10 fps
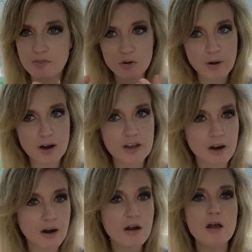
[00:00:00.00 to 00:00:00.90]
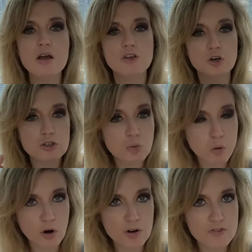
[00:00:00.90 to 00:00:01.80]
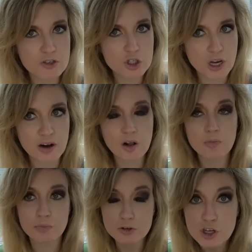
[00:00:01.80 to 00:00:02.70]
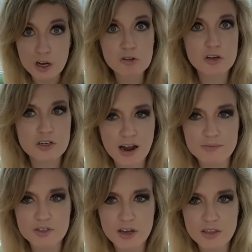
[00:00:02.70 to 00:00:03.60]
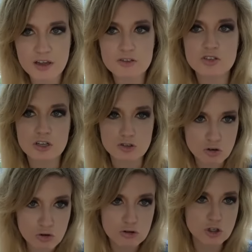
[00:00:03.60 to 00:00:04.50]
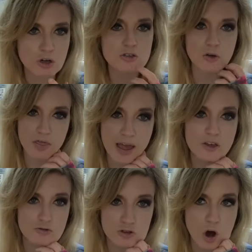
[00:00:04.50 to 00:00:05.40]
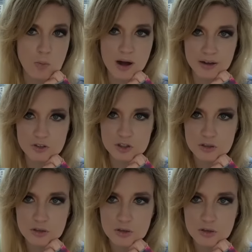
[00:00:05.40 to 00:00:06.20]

Everybody here, your support of this channel, particularly times like this, is crucial. So thank you so much.